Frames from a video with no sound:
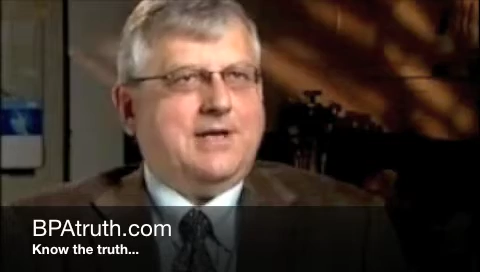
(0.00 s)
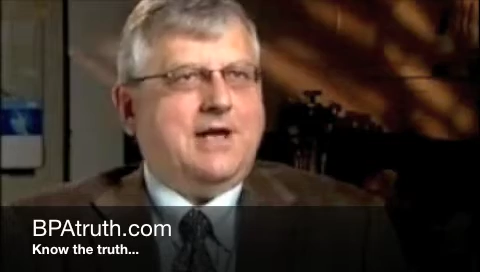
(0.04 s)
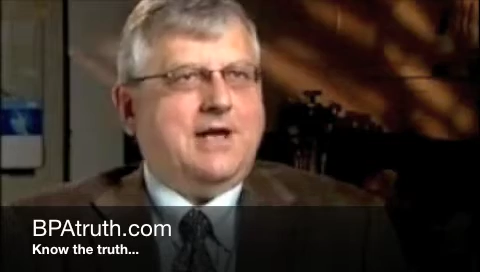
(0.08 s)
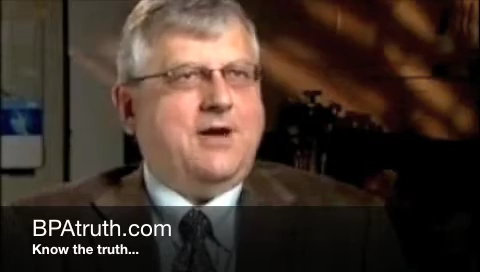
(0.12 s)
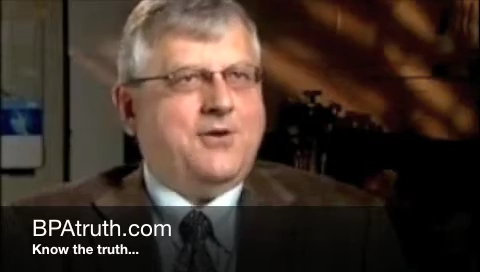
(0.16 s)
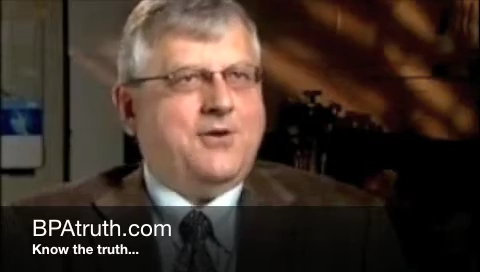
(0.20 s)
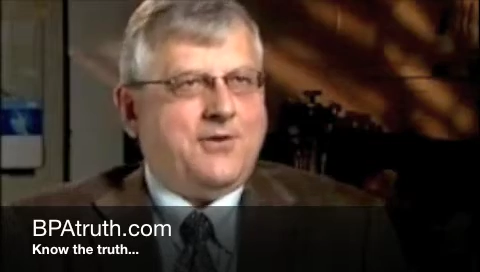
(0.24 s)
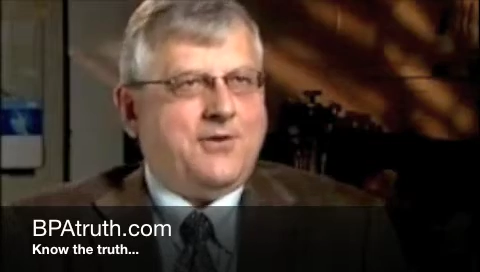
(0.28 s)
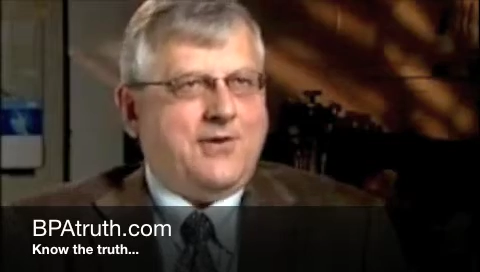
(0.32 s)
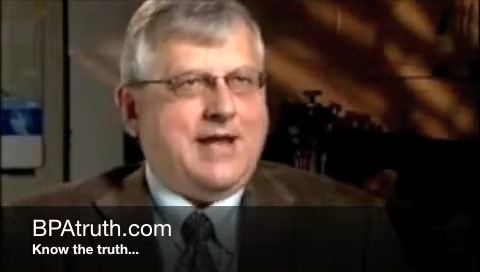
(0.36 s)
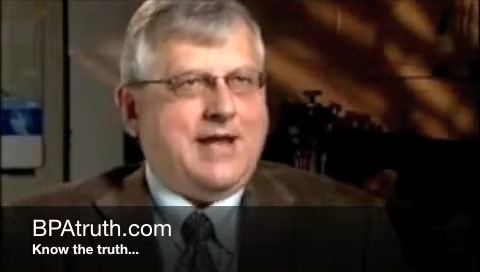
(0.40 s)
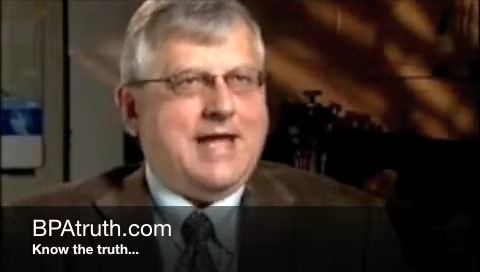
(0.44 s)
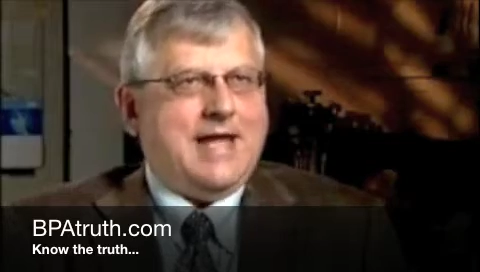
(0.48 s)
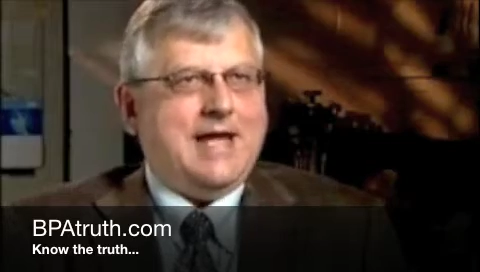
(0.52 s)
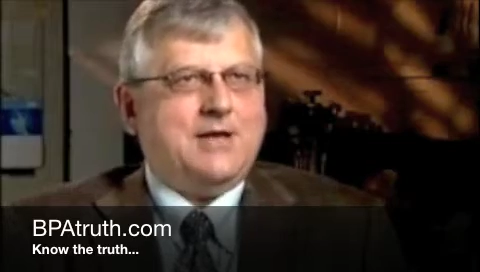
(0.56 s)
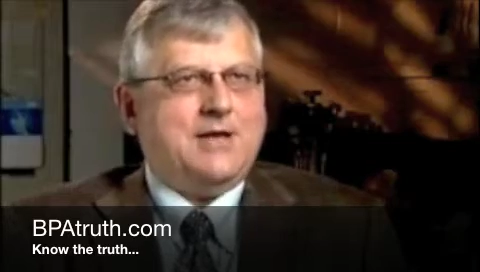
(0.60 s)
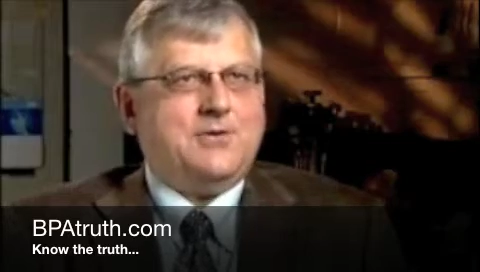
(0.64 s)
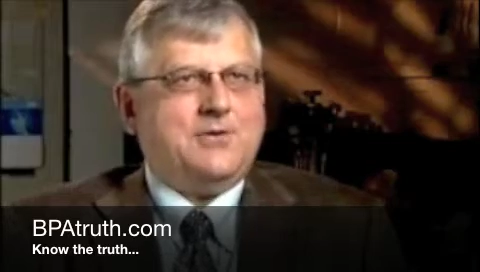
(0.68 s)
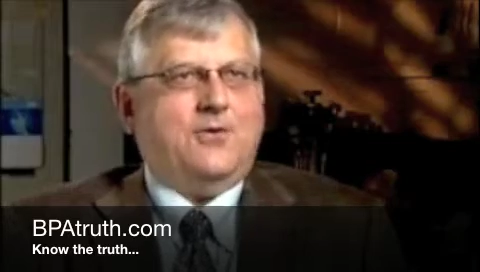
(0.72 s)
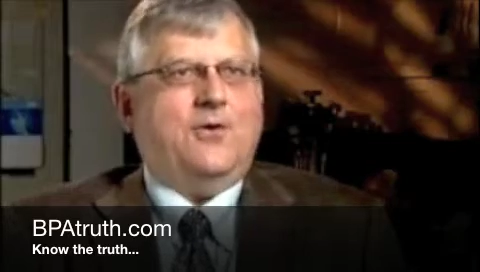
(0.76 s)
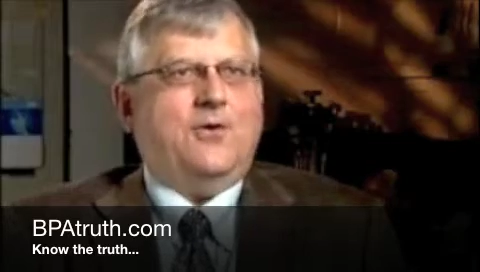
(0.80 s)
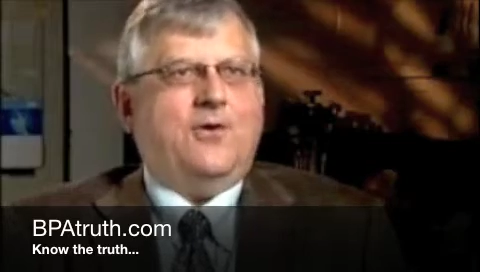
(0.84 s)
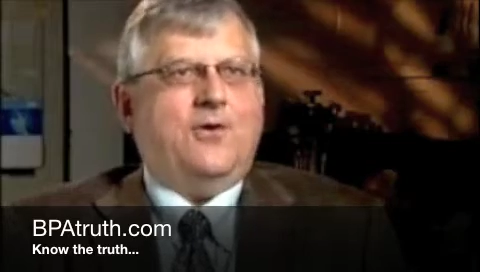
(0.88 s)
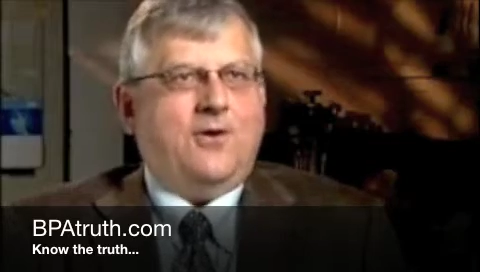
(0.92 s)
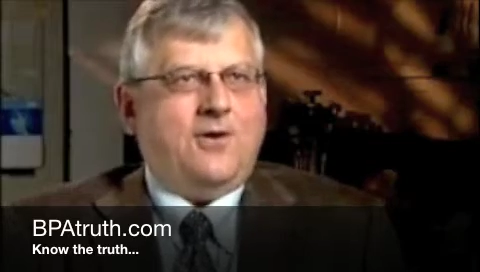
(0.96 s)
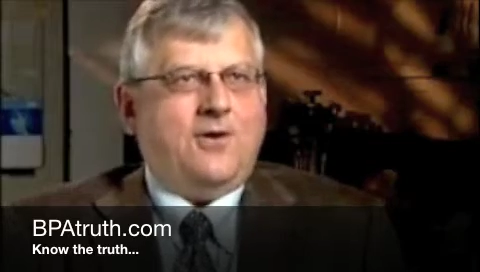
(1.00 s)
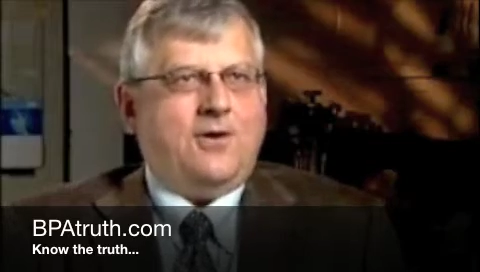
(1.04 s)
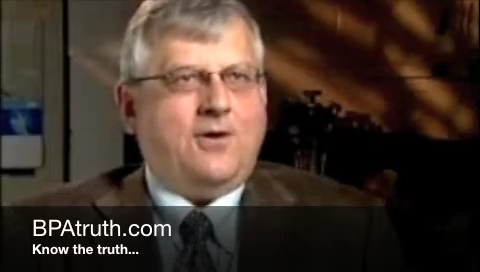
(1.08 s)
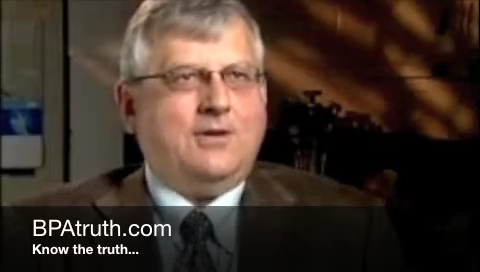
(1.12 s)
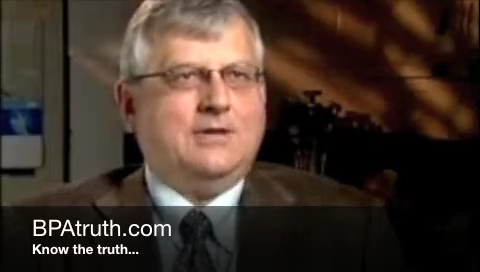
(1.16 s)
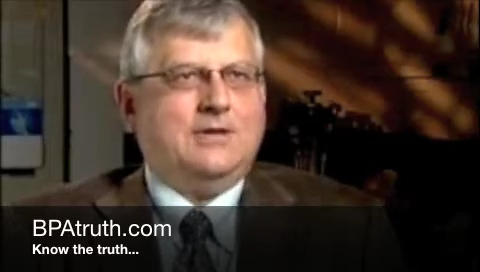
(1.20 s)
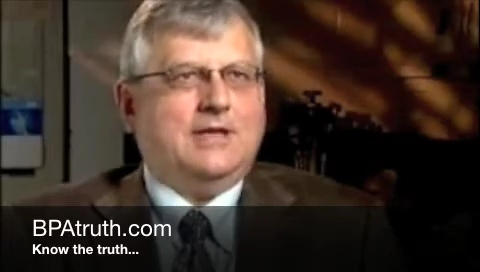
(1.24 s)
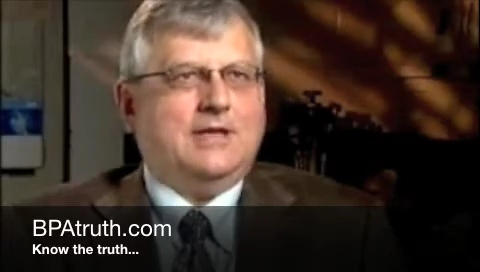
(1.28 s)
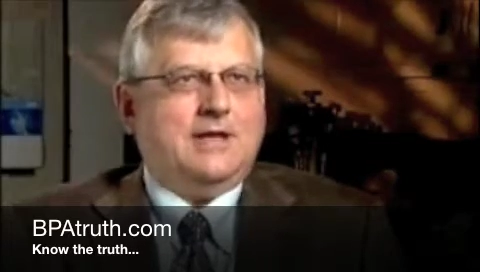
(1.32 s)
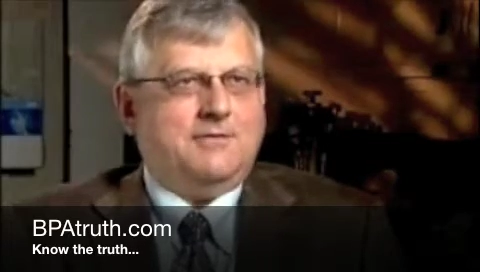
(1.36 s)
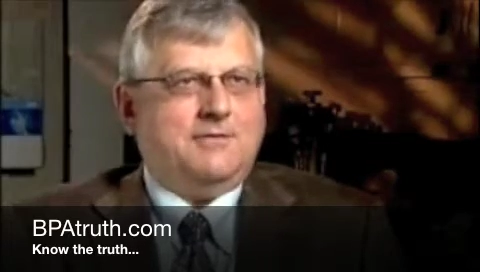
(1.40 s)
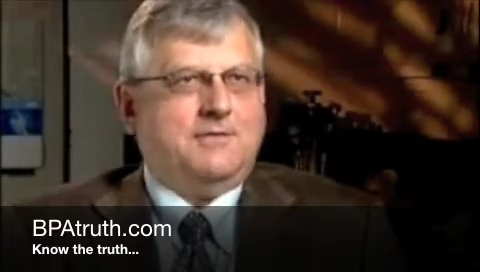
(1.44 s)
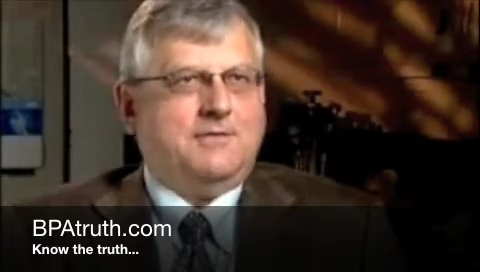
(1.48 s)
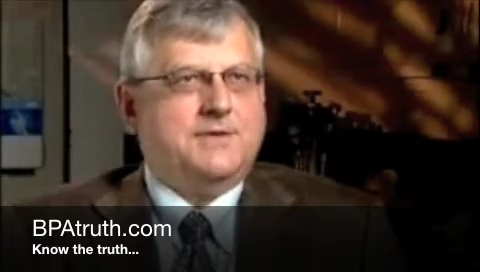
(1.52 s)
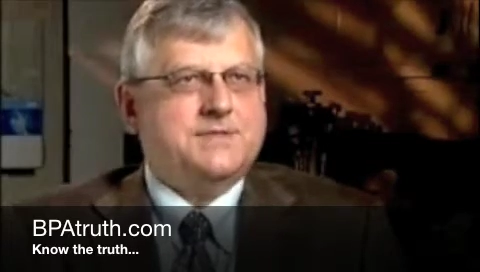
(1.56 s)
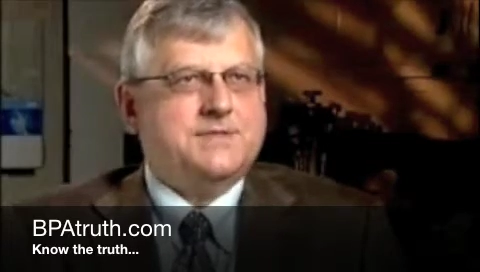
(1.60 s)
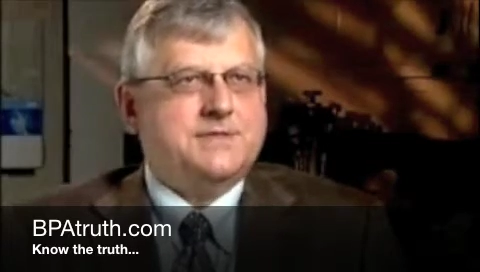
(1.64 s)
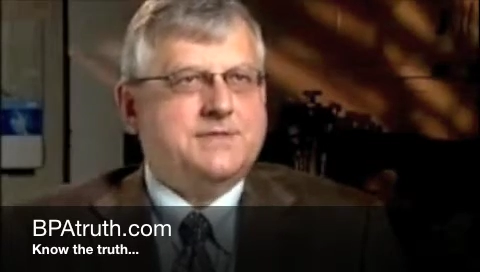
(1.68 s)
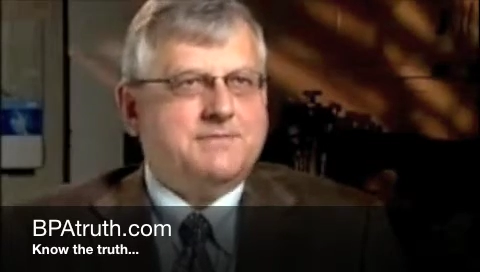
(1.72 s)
counteract all levels